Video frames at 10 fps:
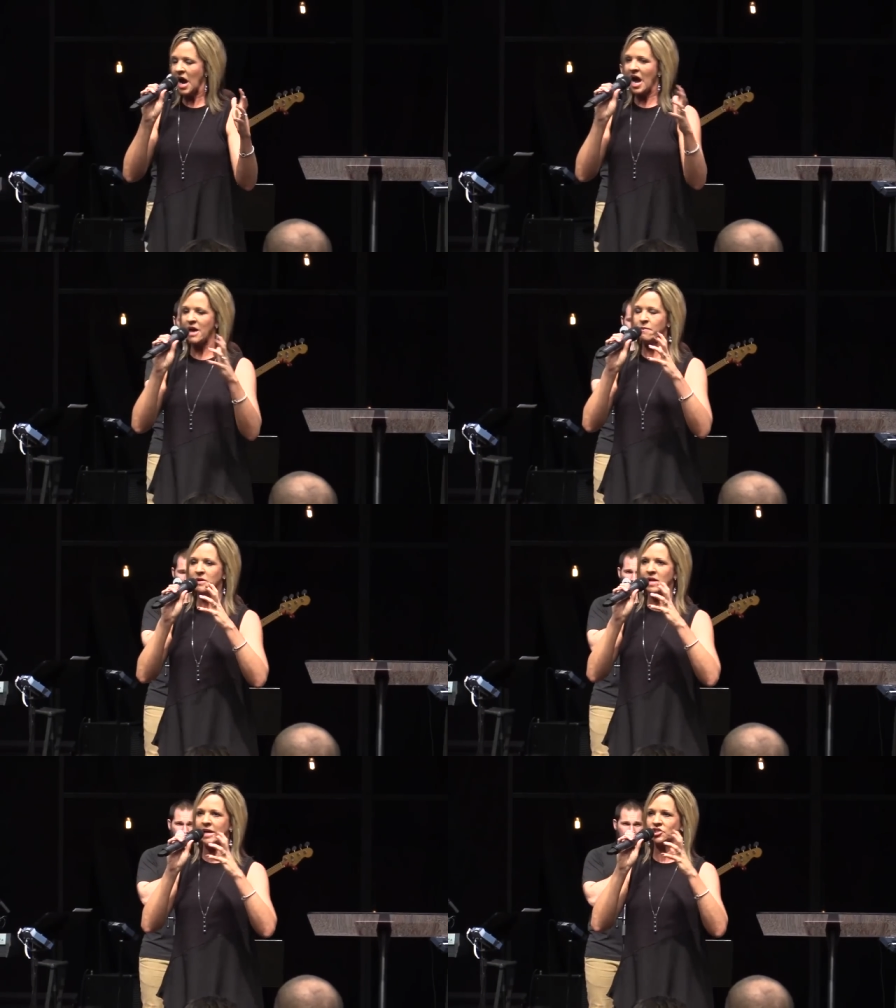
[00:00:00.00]
I have
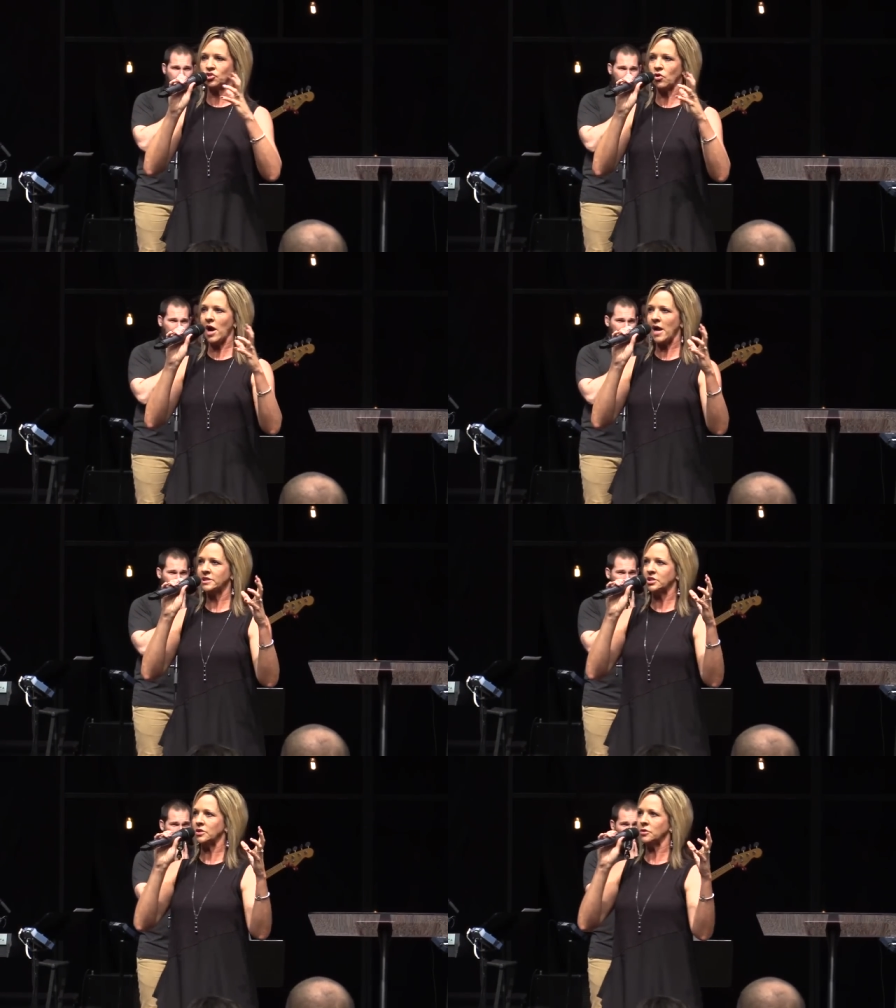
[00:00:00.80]
been like
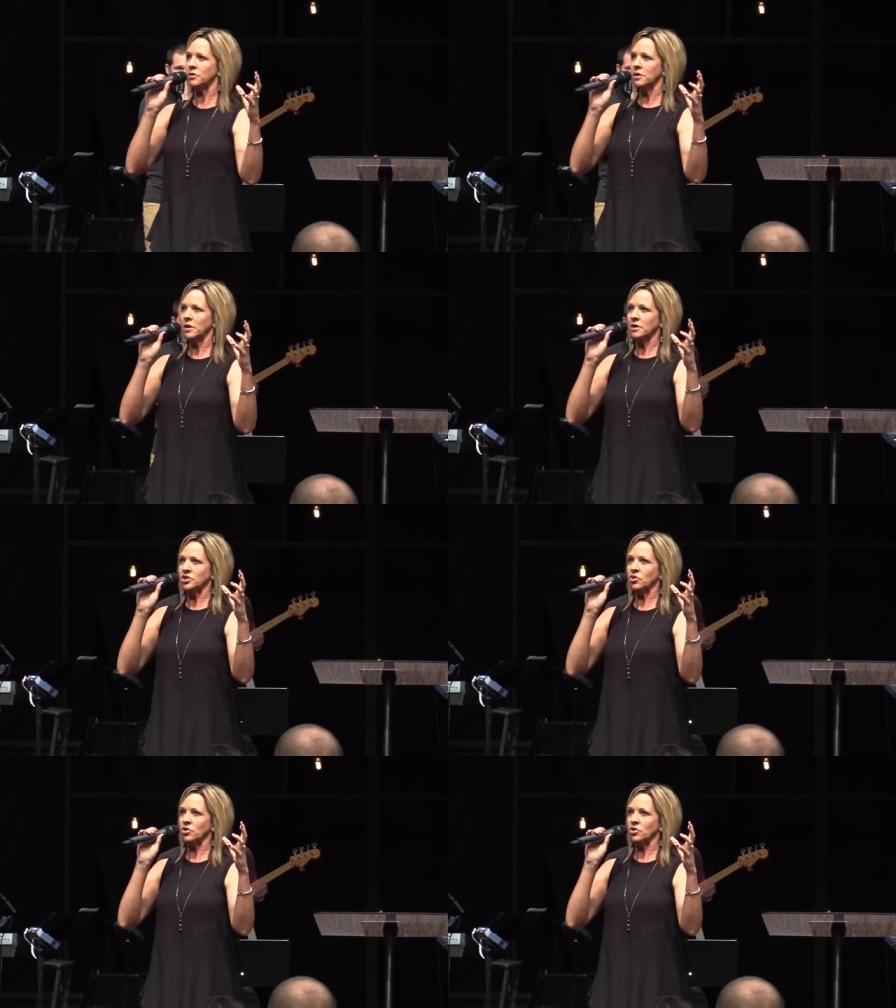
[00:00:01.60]
trying to